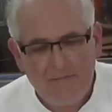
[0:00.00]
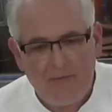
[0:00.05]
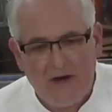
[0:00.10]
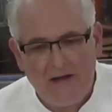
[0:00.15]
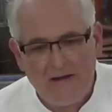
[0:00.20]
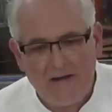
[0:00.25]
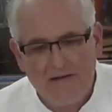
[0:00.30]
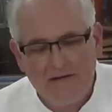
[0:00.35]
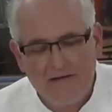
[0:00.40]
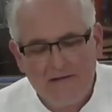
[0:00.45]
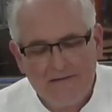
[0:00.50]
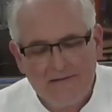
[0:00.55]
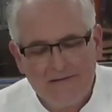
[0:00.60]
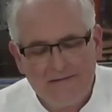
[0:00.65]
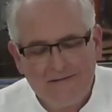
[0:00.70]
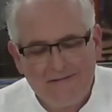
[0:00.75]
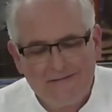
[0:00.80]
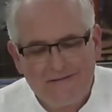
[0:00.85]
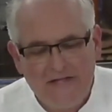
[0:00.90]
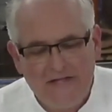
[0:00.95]
but
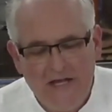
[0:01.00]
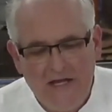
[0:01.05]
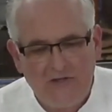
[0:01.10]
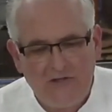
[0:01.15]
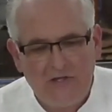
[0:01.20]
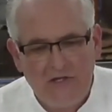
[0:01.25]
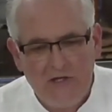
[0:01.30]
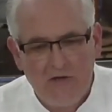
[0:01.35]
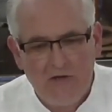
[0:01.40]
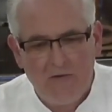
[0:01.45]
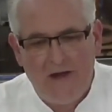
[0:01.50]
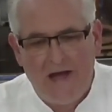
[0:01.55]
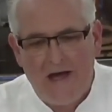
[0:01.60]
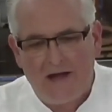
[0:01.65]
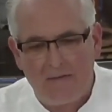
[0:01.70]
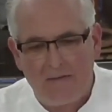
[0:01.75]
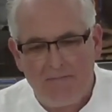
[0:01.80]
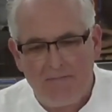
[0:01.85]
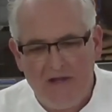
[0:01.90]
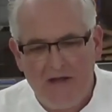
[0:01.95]
teaching you
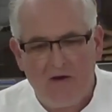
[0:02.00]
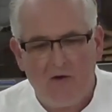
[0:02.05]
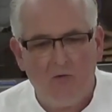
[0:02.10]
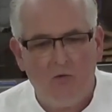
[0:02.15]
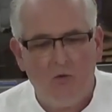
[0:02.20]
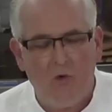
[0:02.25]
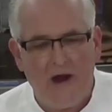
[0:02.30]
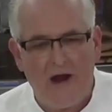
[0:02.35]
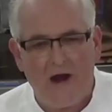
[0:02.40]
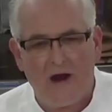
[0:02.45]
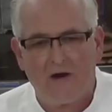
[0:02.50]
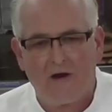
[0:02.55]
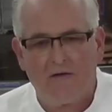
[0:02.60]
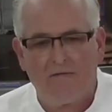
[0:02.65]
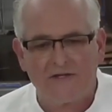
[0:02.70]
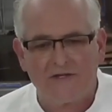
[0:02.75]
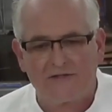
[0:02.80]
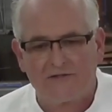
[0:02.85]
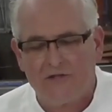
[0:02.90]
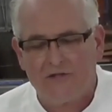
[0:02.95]
how to be aware
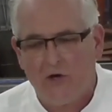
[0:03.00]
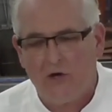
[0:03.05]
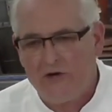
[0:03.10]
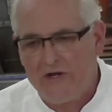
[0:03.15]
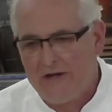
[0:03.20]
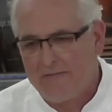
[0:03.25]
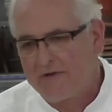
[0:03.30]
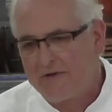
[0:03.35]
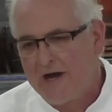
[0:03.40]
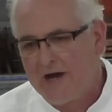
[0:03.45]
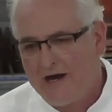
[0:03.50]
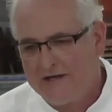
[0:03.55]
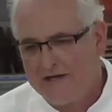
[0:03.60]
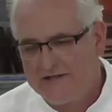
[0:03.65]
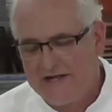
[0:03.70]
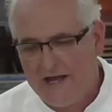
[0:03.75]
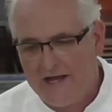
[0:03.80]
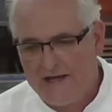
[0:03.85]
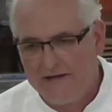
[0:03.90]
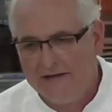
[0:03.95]
of the sodium
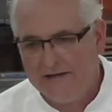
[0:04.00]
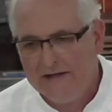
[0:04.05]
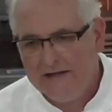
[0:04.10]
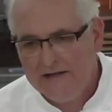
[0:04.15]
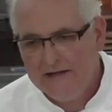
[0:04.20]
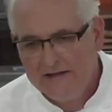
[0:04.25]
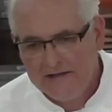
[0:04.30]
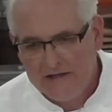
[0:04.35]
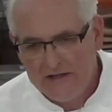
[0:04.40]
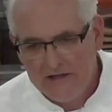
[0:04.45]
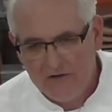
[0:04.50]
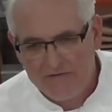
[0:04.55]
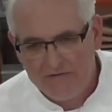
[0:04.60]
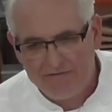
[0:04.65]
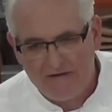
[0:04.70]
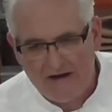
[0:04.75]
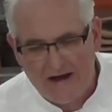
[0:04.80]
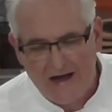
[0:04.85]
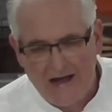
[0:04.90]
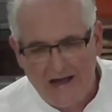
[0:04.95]
content that you
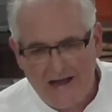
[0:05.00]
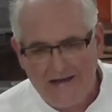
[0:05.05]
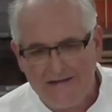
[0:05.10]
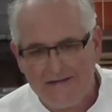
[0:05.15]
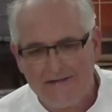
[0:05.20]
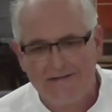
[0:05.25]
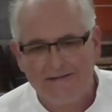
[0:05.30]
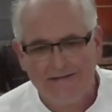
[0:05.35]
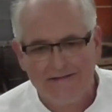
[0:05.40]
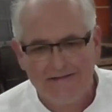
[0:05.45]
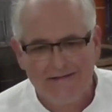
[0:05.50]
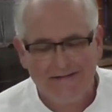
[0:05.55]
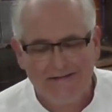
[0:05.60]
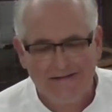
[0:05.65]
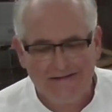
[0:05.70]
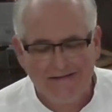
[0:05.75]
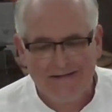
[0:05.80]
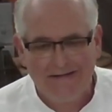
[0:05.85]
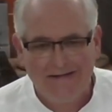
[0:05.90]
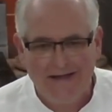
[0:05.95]
find
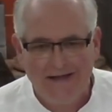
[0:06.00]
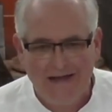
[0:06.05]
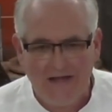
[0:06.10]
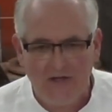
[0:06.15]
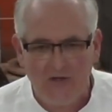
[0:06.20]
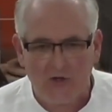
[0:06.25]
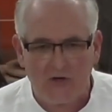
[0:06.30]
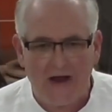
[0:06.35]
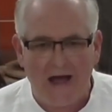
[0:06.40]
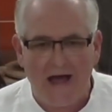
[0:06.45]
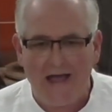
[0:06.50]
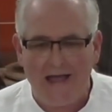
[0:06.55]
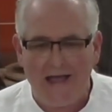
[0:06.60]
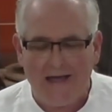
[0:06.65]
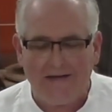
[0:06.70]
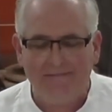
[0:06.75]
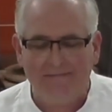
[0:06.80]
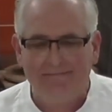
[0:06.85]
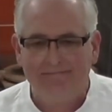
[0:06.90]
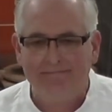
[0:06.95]
in your
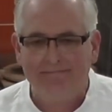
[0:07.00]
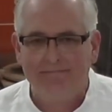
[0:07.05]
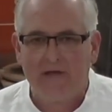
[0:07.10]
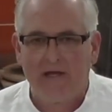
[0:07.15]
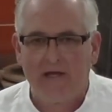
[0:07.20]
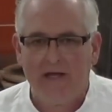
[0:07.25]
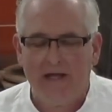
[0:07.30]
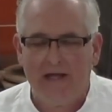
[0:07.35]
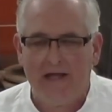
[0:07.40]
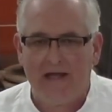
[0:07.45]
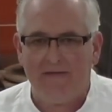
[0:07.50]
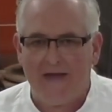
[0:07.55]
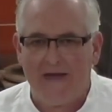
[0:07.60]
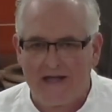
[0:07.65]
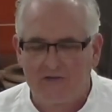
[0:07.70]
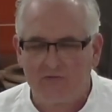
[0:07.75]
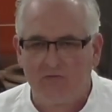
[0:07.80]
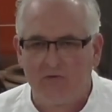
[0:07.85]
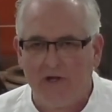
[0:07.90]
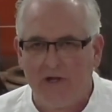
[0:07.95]
diet. And
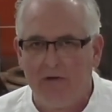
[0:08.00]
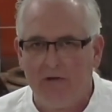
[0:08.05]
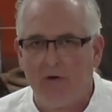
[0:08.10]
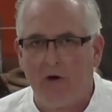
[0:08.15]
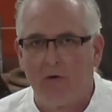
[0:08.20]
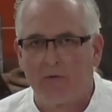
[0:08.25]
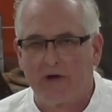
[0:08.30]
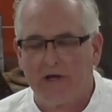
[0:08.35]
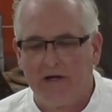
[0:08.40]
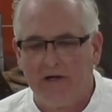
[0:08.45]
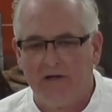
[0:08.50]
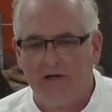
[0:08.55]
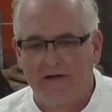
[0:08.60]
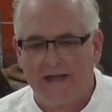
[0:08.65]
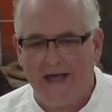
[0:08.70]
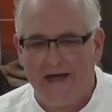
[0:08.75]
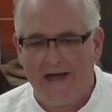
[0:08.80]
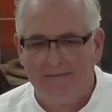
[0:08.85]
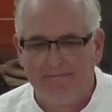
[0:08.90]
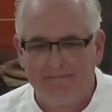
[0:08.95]
that's really what we're gonna
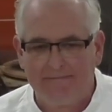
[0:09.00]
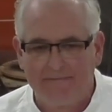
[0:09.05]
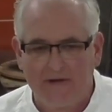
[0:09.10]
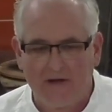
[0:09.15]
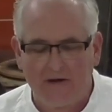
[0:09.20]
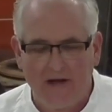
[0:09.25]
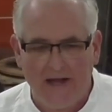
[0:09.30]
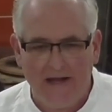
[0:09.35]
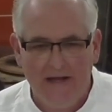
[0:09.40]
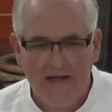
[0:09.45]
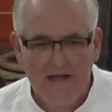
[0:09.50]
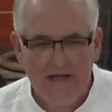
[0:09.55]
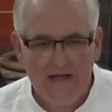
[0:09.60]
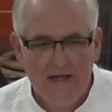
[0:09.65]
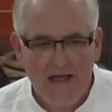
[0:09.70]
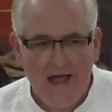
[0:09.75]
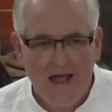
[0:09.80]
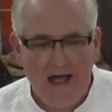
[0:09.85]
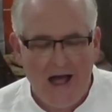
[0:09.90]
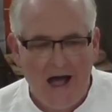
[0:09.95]
look at, okay?
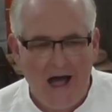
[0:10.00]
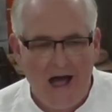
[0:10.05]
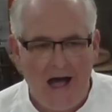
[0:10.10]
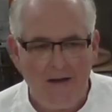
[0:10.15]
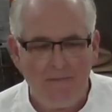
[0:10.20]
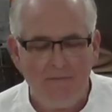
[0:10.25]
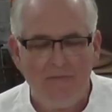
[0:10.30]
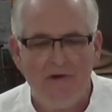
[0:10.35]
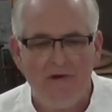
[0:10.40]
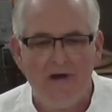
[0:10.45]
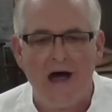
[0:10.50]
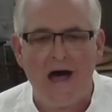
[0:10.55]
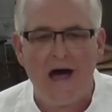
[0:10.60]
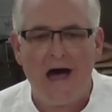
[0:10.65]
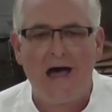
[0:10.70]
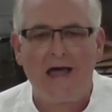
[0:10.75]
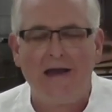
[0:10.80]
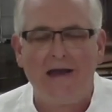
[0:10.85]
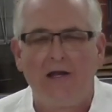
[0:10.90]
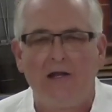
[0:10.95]
I'm
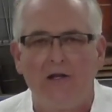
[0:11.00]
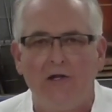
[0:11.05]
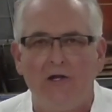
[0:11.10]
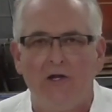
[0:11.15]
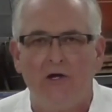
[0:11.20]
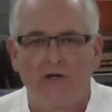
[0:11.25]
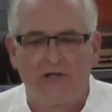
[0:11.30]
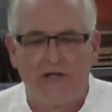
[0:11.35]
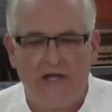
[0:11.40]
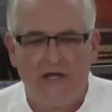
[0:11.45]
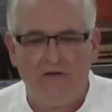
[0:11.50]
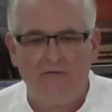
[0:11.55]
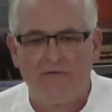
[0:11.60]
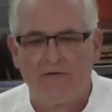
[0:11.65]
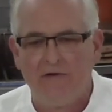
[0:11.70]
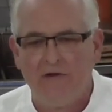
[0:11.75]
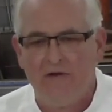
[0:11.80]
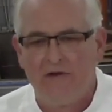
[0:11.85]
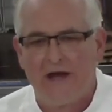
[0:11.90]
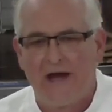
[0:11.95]
not looking
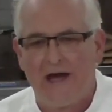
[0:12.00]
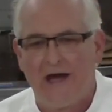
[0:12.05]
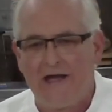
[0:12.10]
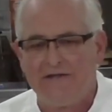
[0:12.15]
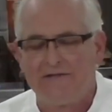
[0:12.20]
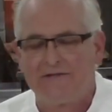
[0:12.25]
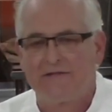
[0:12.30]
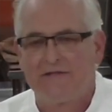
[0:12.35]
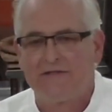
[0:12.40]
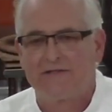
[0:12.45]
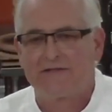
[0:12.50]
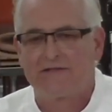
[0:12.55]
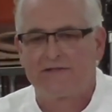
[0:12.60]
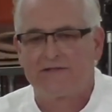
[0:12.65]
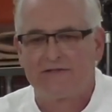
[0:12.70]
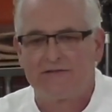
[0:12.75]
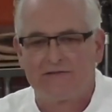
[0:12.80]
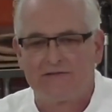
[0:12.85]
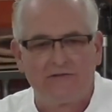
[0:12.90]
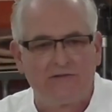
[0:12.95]
for you guys
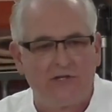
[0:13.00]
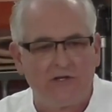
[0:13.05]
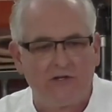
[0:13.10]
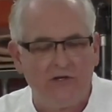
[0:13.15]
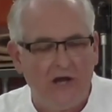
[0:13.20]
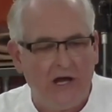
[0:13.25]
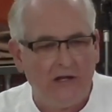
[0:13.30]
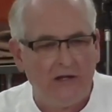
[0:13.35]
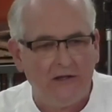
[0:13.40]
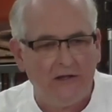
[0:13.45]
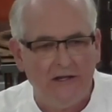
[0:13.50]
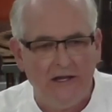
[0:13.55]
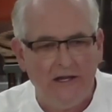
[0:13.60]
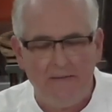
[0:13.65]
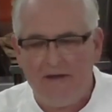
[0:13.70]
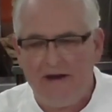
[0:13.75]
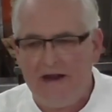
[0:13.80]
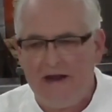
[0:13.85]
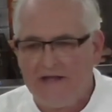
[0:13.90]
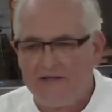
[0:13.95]
to
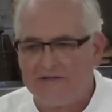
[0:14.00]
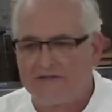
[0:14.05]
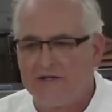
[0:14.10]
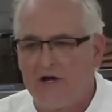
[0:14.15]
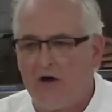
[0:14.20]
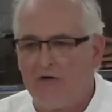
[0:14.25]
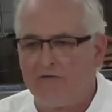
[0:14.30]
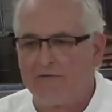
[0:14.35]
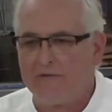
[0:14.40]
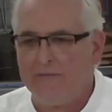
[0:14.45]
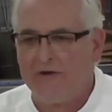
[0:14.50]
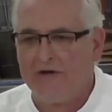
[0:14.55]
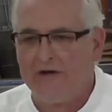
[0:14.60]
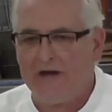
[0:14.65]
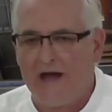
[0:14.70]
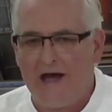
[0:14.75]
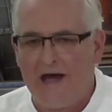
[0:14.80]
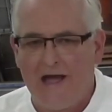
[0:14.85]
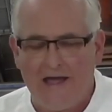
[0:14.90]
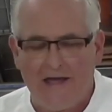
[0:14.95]
eliminate salt from your
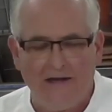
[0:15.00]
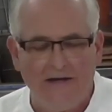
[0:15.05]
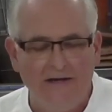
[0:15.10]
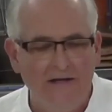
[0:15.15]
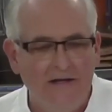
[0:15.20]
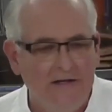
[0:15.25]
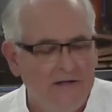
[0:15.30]
diet.